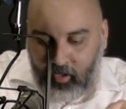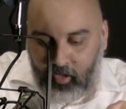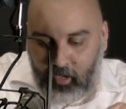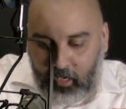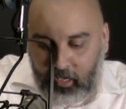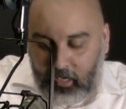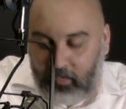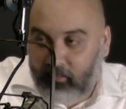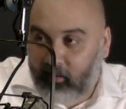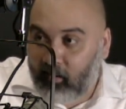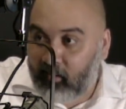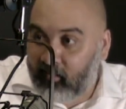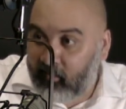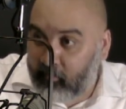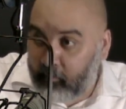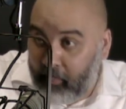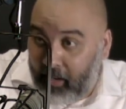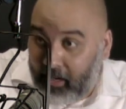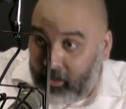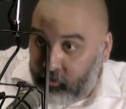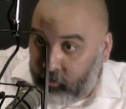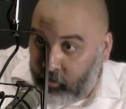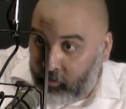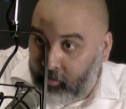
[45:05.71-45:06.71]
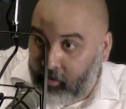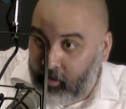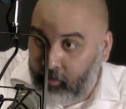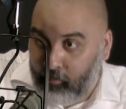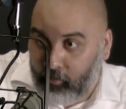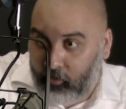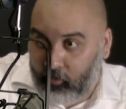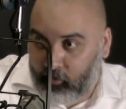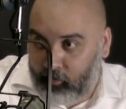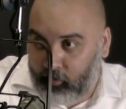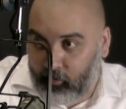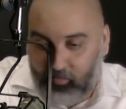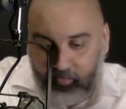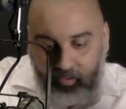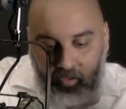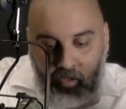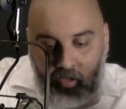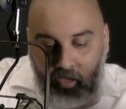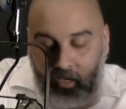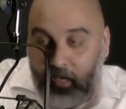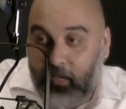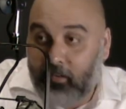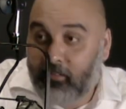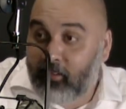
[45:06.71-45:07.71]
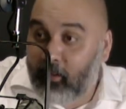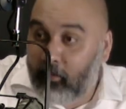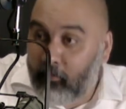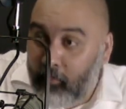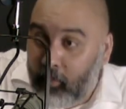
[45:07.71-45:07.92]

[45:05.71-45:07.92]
He's on Spectrum commercials. He's in